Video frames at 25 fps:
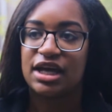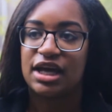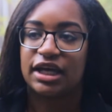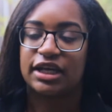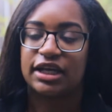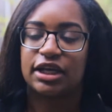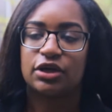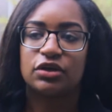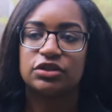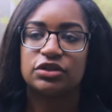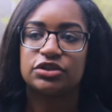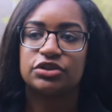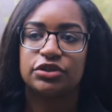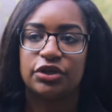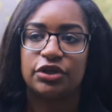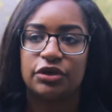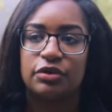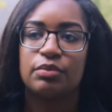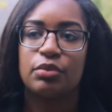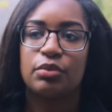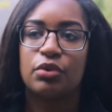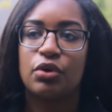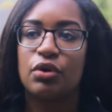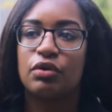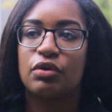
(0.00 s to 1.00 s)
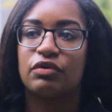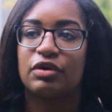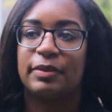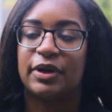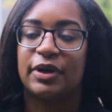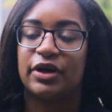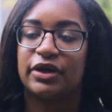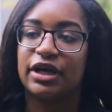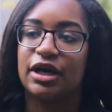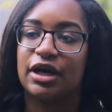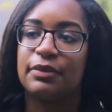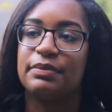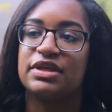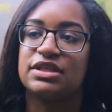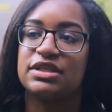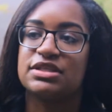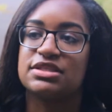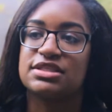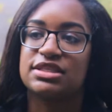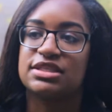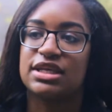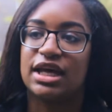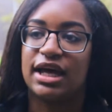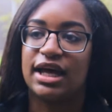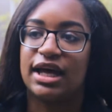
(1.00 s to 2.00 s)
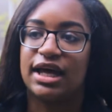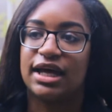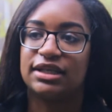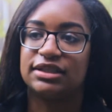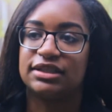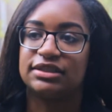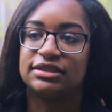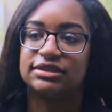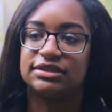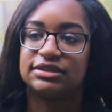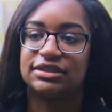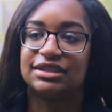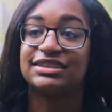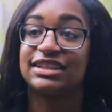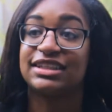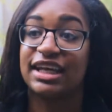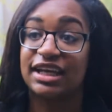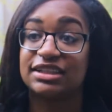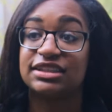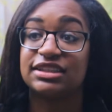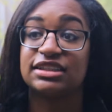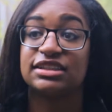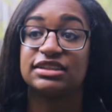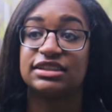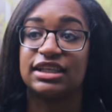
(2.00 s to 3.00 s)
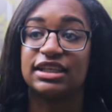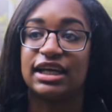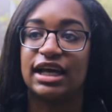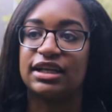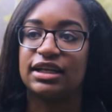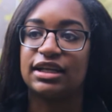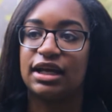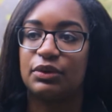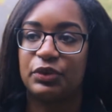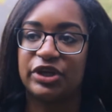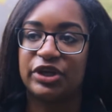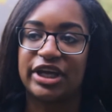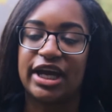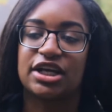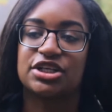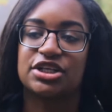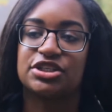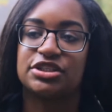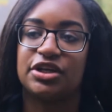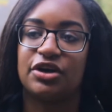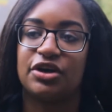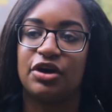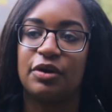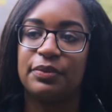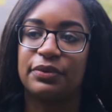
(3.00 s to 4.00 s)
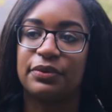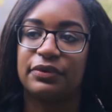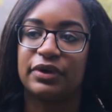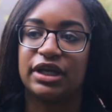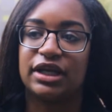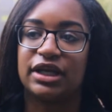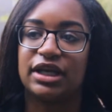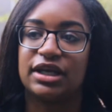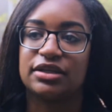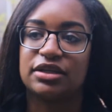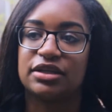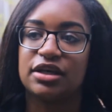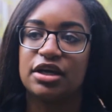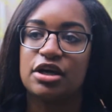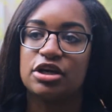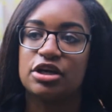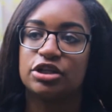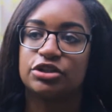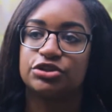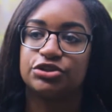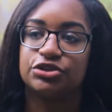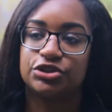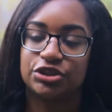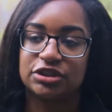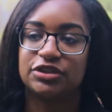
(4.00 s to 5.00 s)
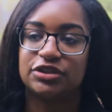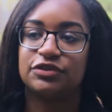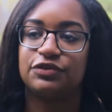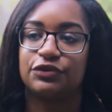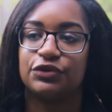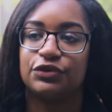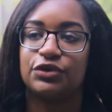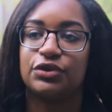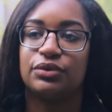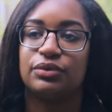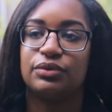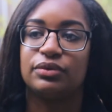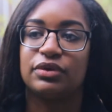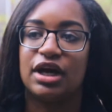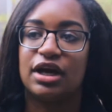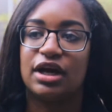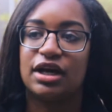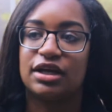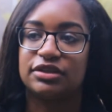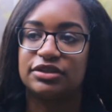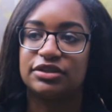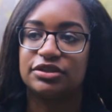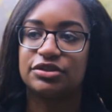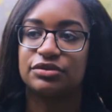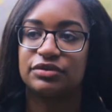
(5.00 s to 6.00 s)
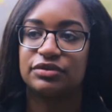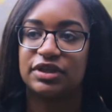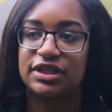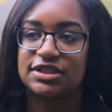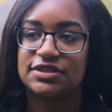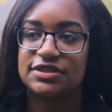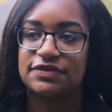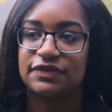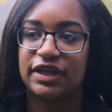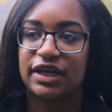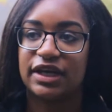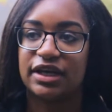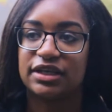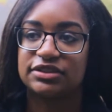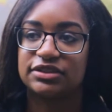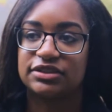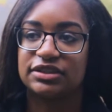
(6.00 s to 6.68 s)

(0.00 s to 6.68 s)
and I got to know more about Cummins and the sectors that we actually operate in just through the careers fair.